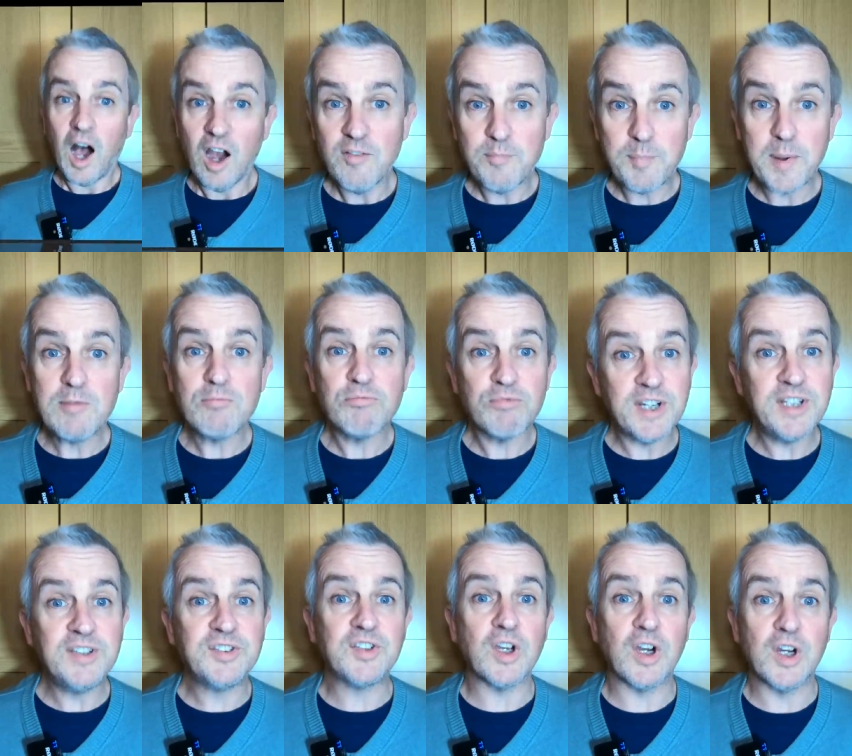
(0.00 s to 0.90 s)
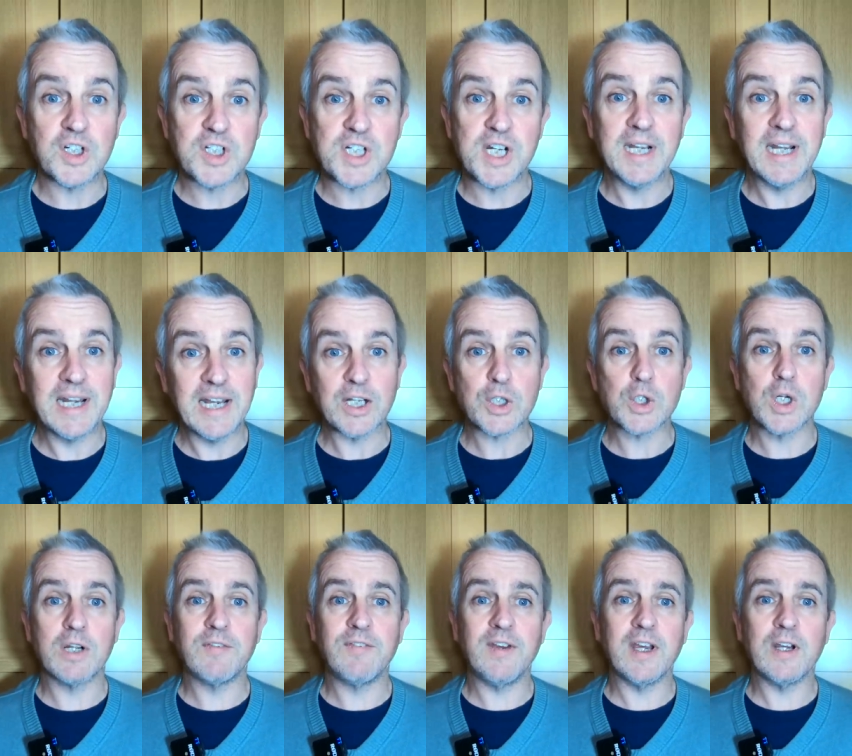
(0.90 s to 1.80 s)
I've been researching
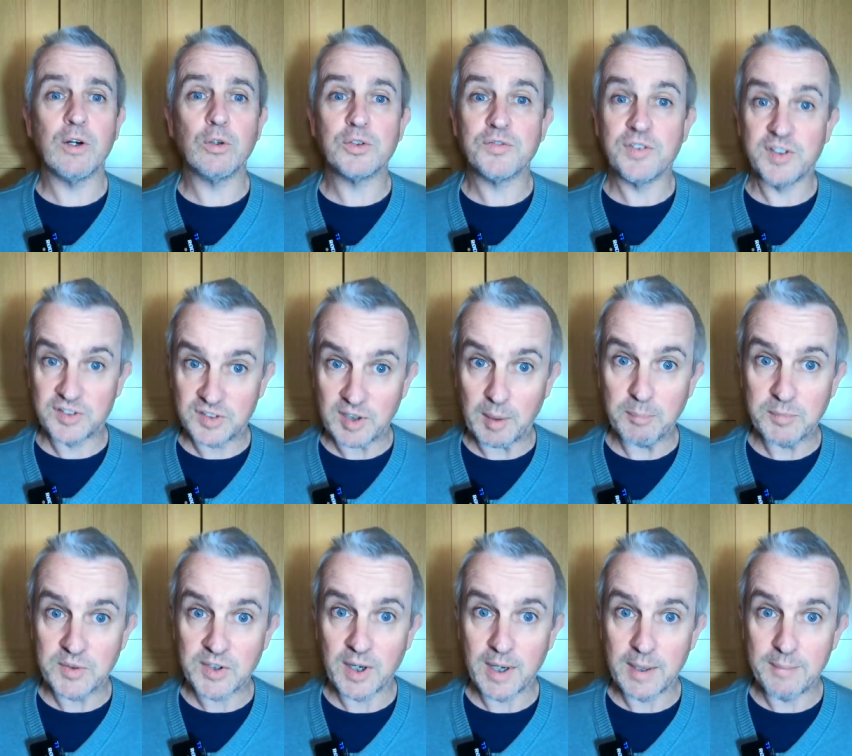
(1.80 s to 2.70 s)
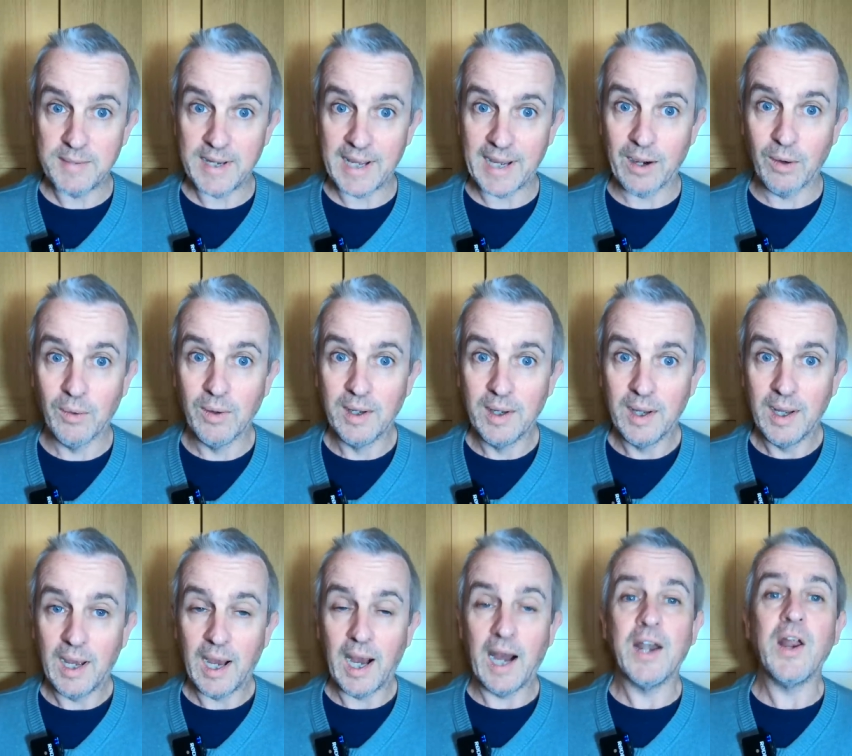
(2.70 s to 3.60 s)
electric vehicles for some time now
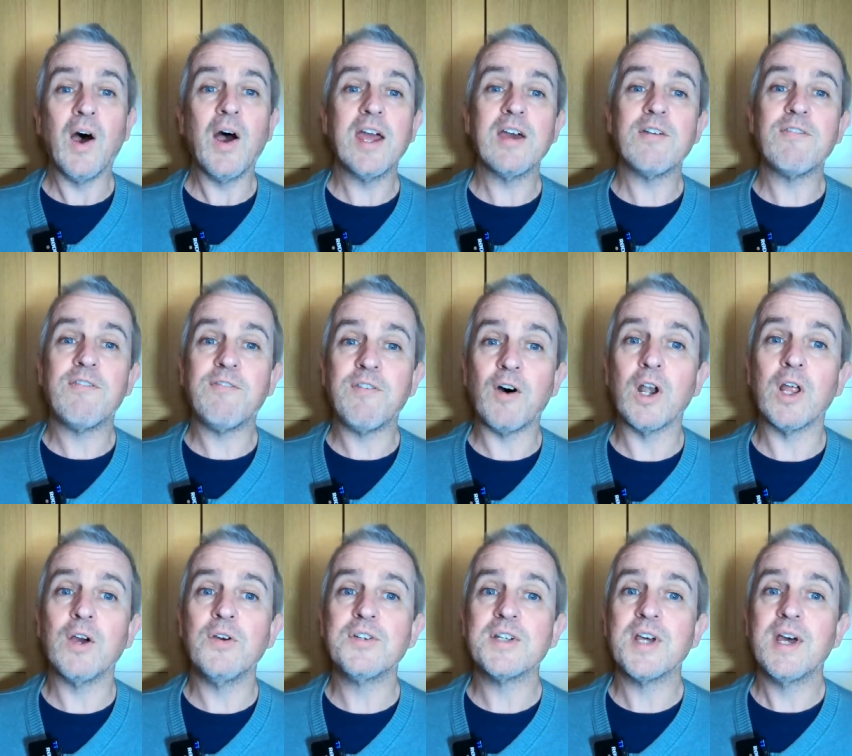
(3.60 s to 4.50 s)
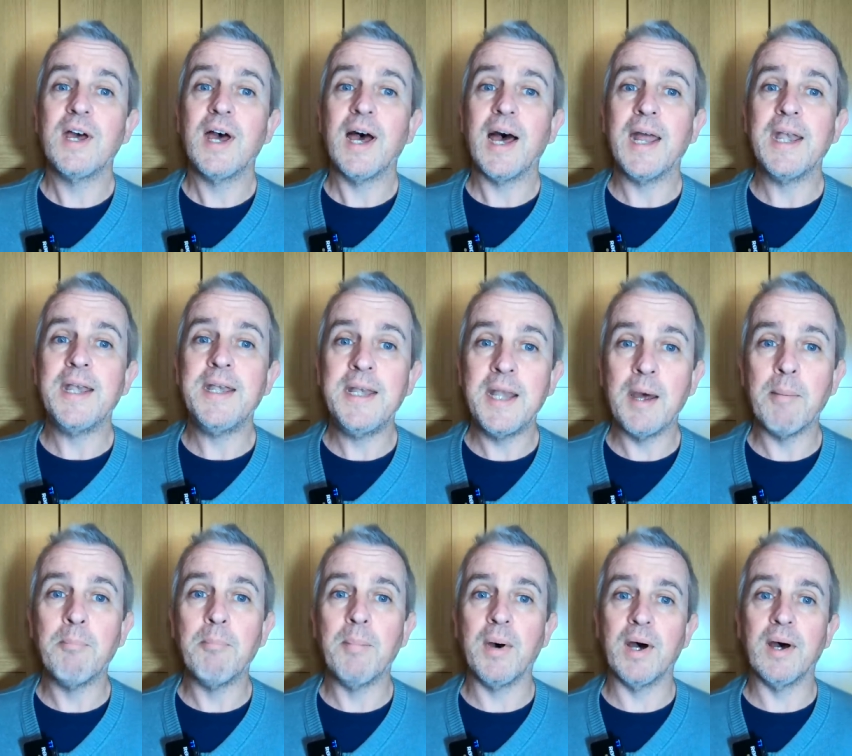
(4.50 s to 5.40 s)
and I have followed a
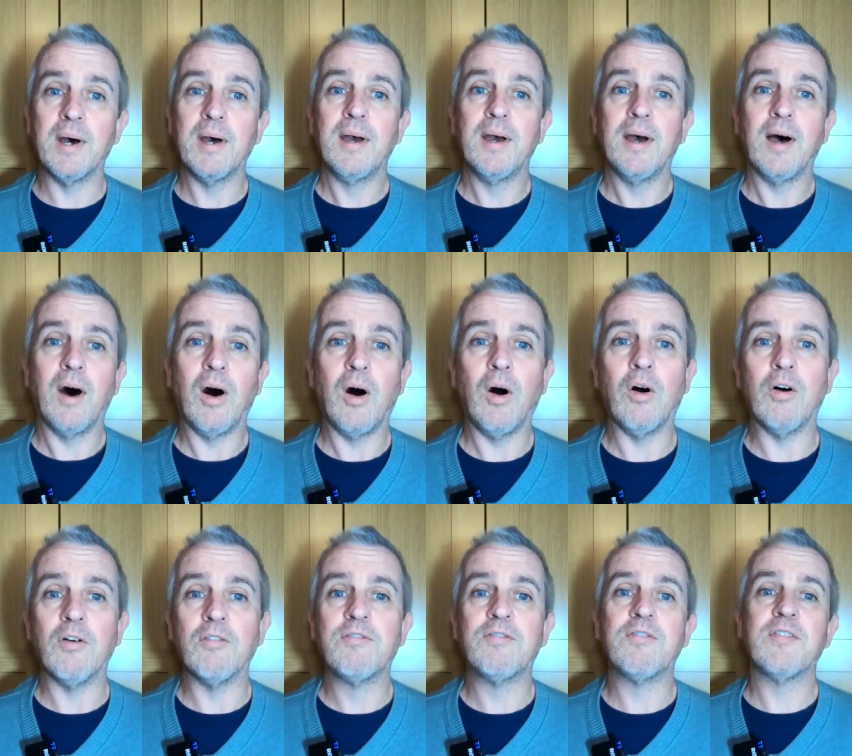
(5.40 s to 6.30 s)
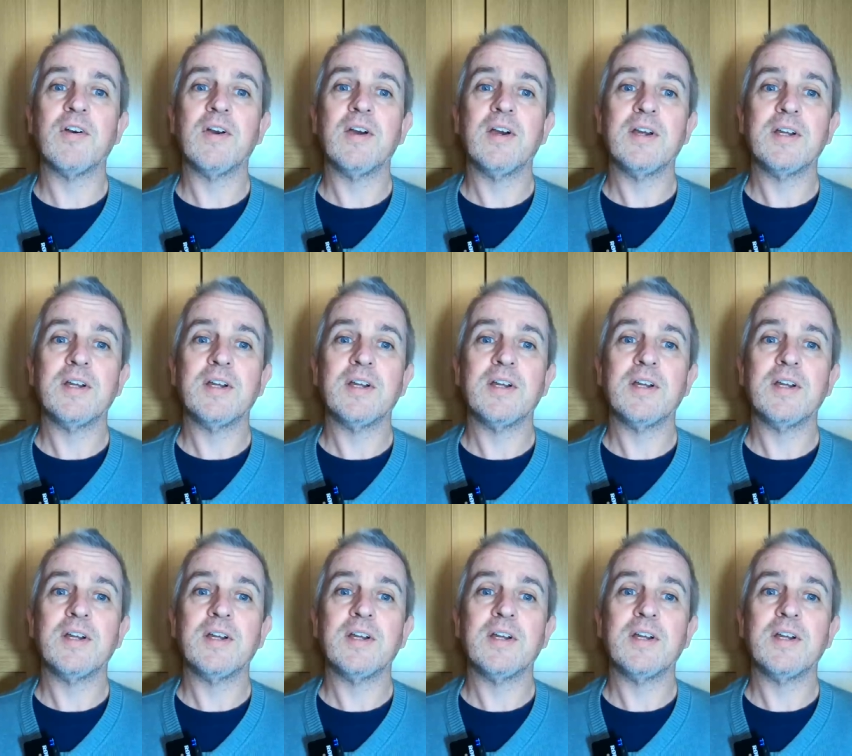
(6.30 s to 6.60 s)
number of